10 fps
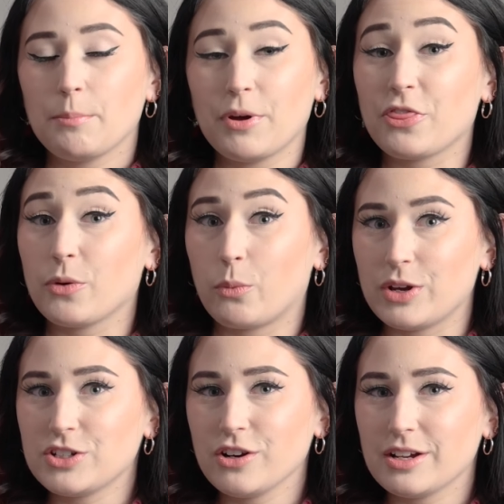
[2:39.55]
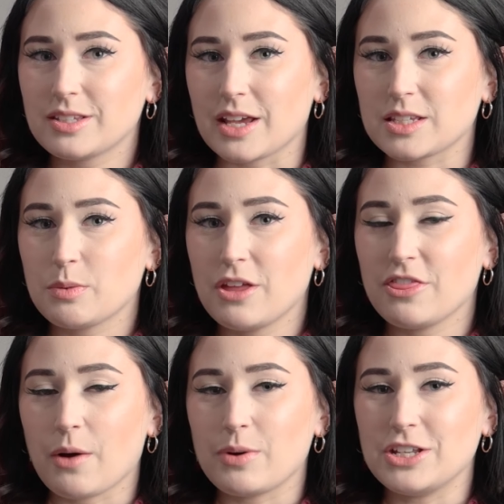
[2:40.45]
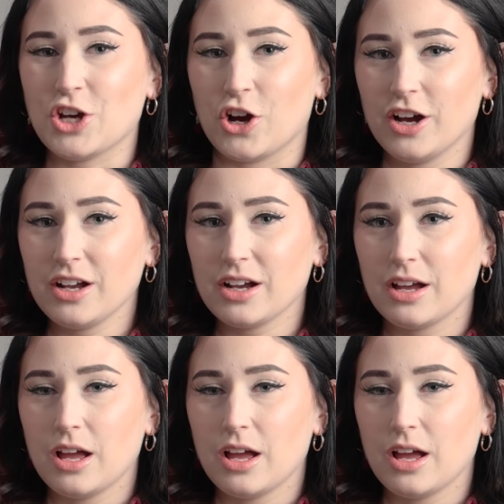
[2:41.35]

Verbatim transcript: But the winter assessment that we took,